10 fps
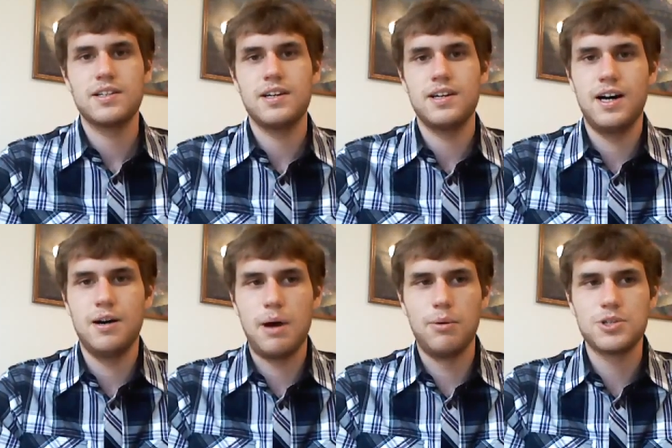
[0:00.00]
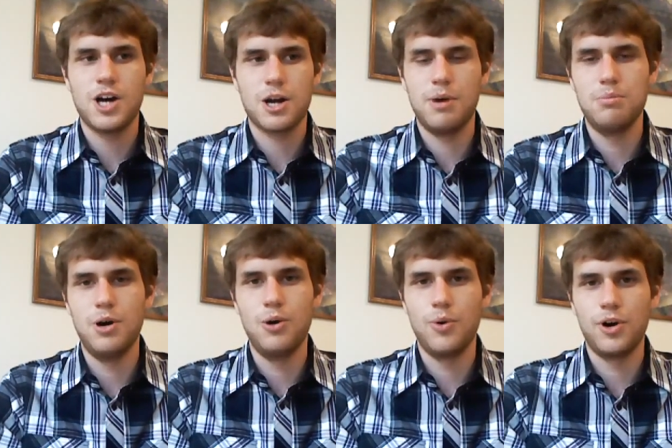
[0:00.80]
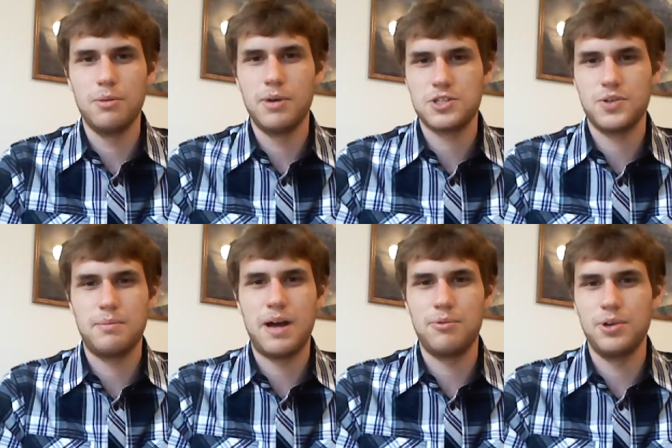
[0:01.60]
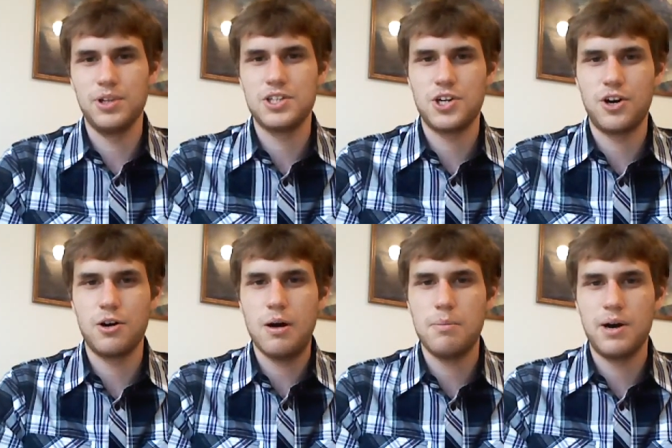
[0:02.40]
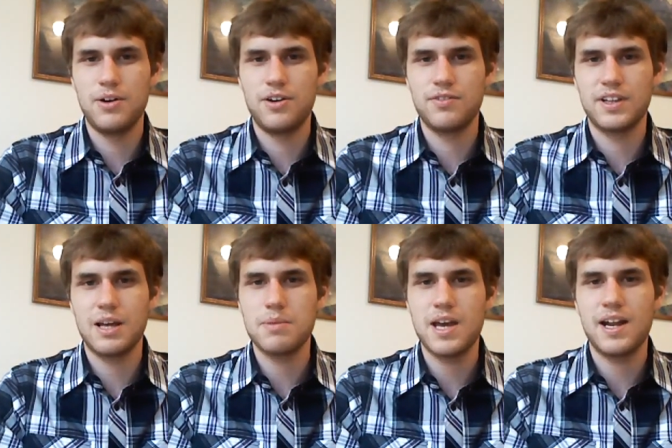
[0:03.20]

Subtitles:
I won't talk about bow warrior monks, really. I'm not really sure about nerfing them yet.